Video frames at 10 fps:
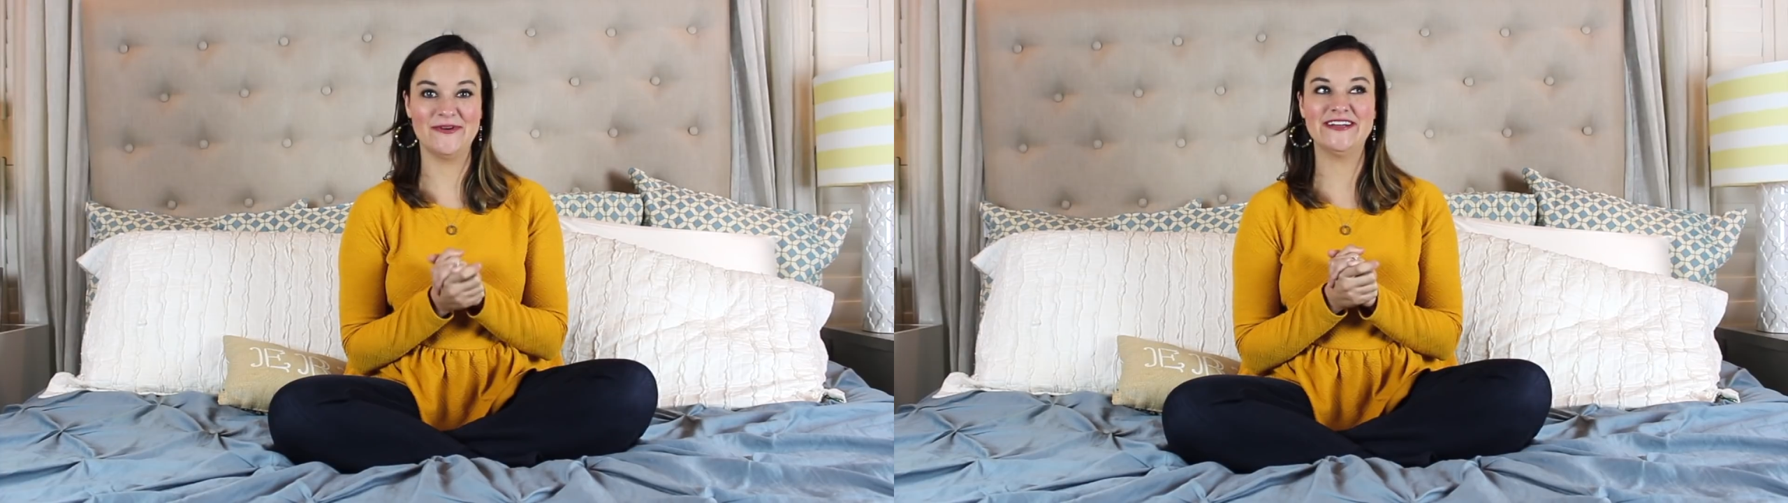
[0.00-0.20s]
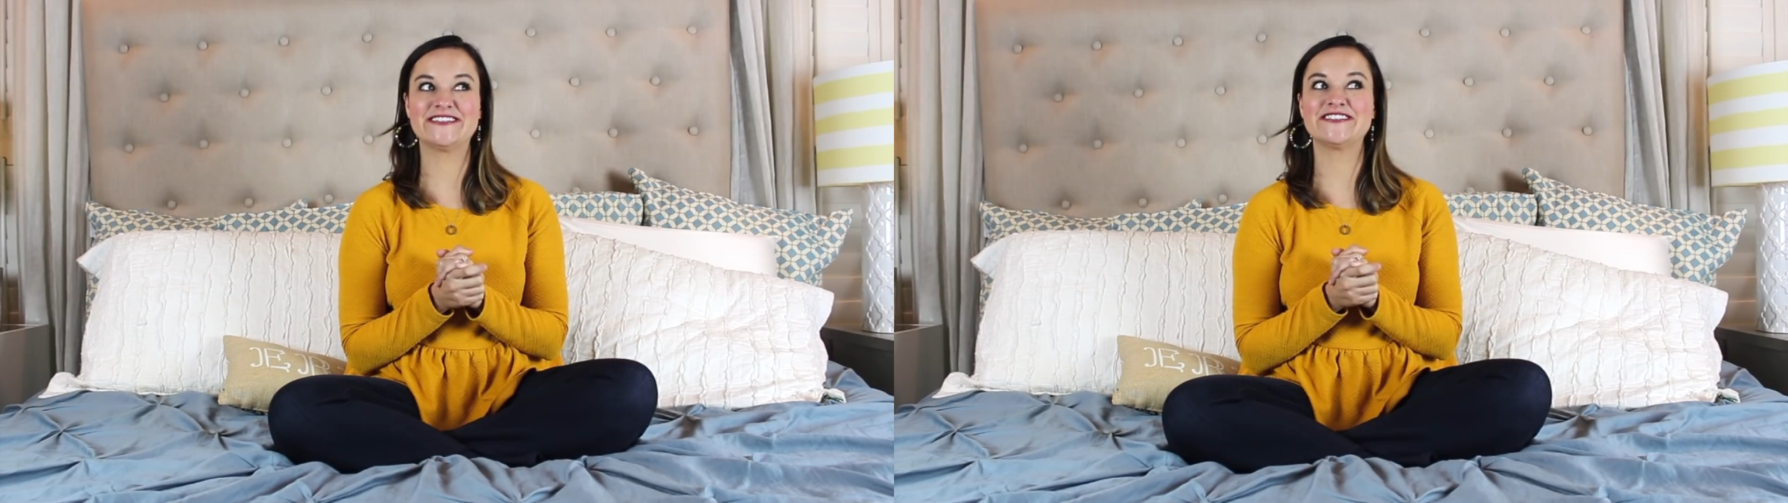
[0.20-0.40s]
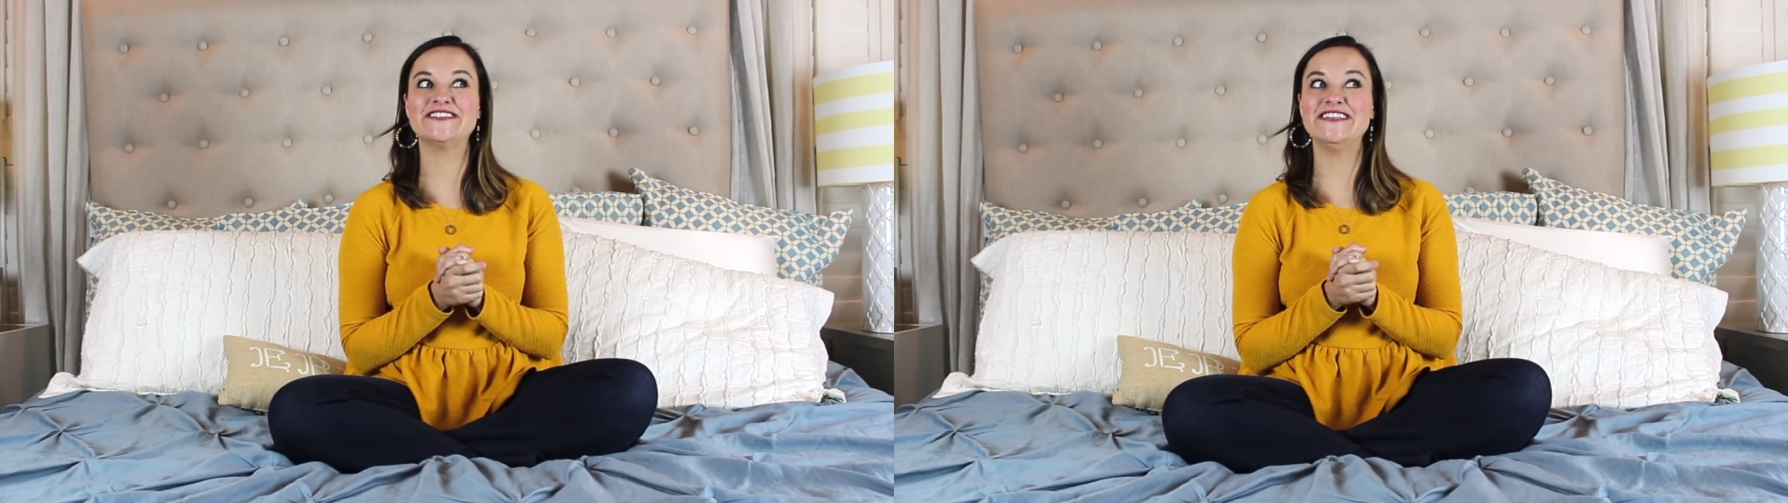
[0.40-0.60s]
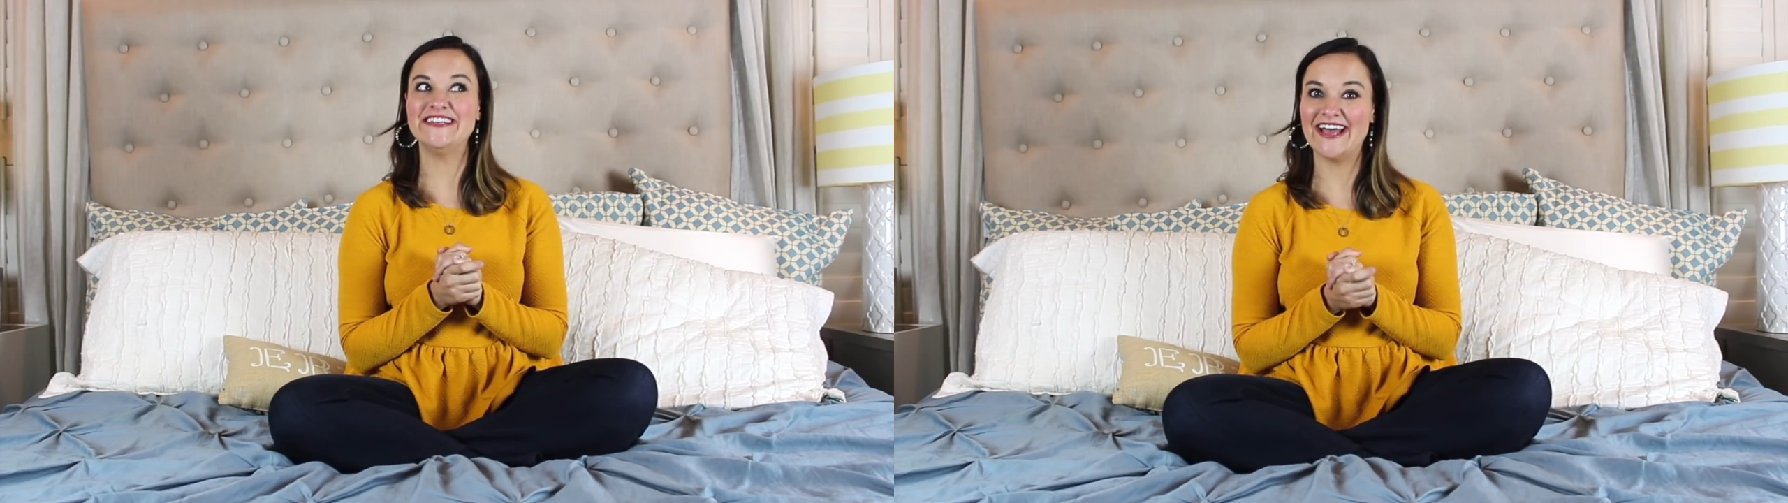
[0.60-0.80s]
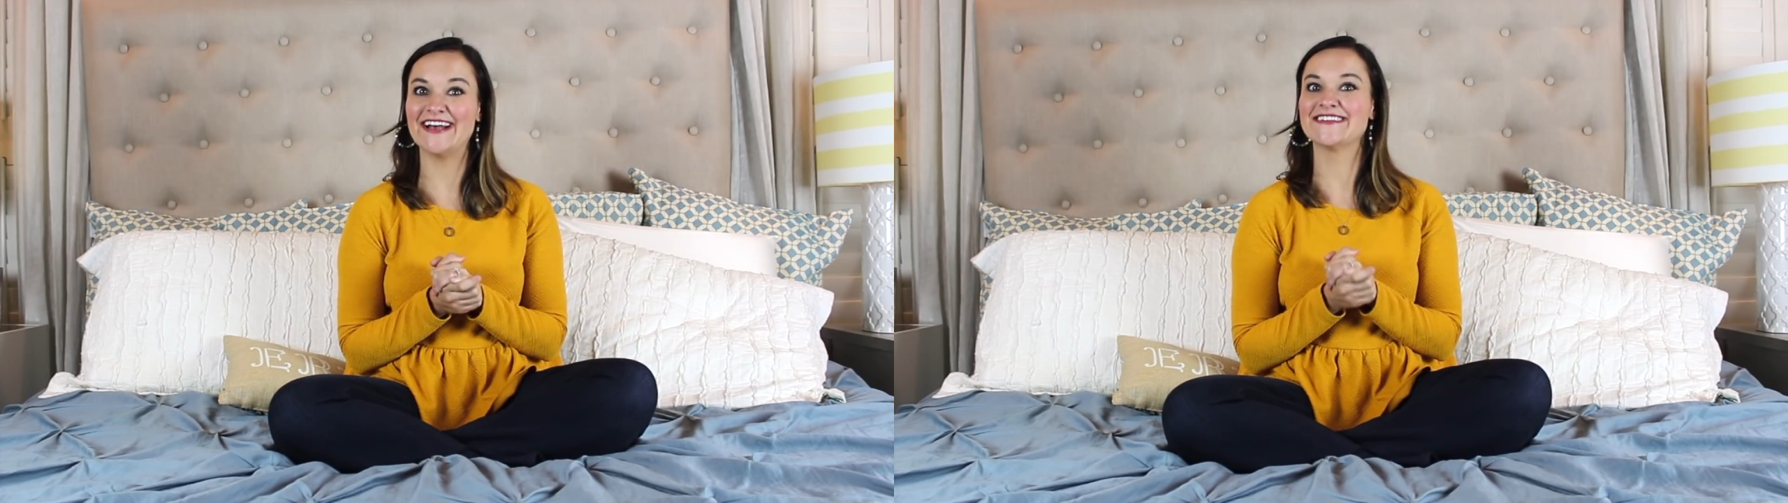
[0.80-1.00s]
which,
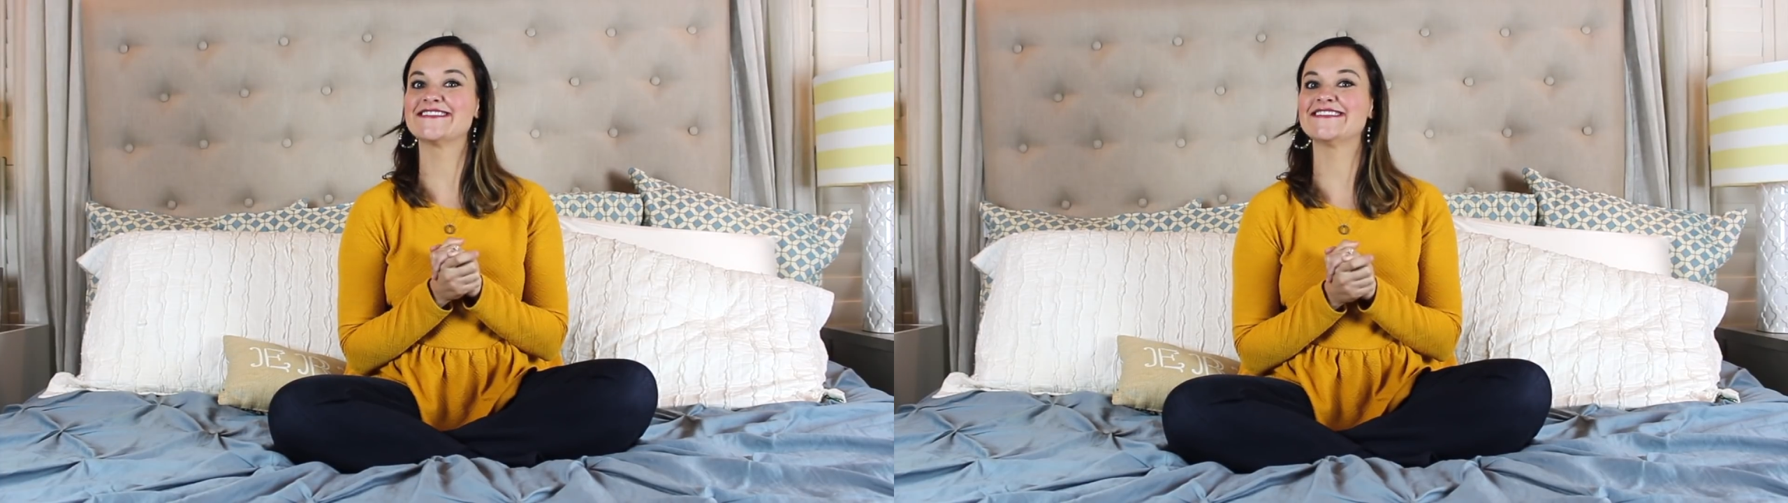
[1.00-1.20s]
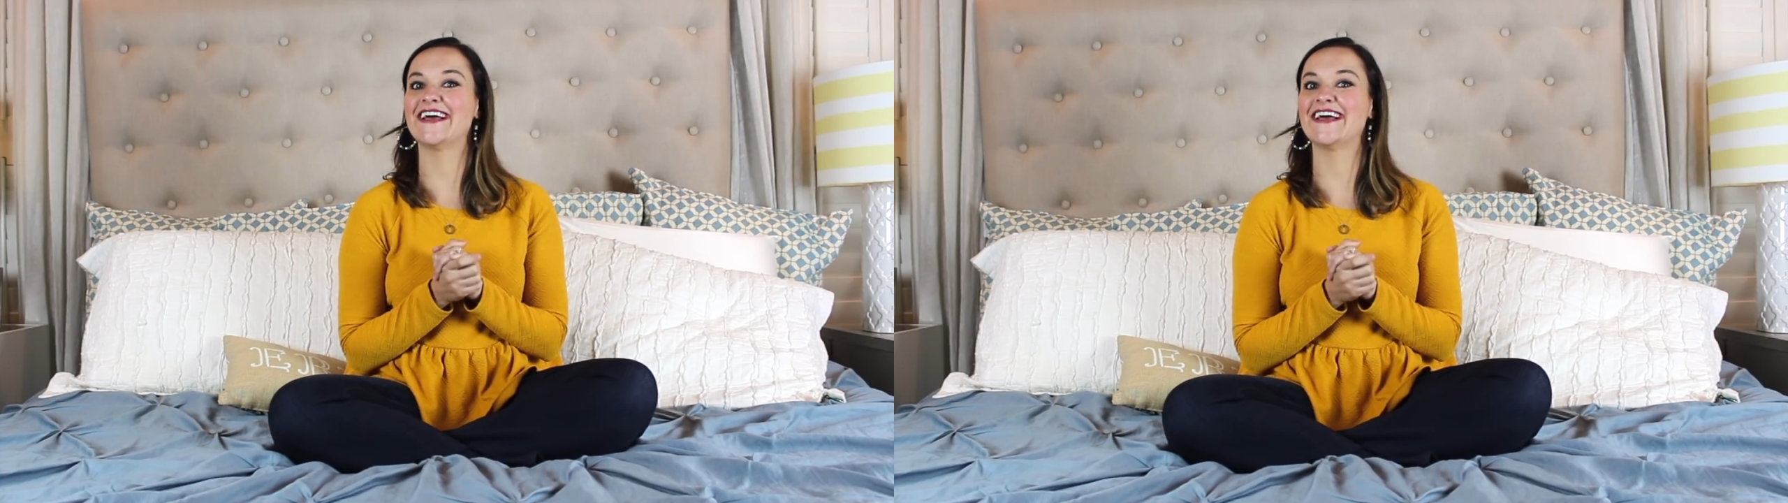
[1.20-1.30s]
yes,